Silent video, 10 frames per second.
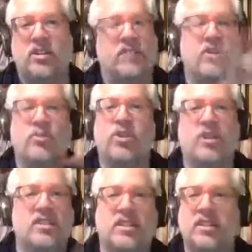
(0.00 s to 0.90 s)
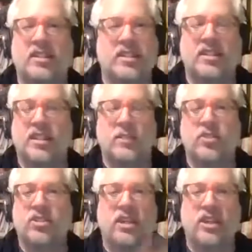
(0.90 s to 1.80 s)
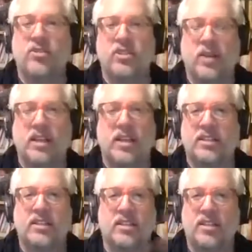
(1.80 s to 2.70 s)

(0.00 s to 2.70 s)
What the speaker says: I've written a statistics textbook that I use in my classes,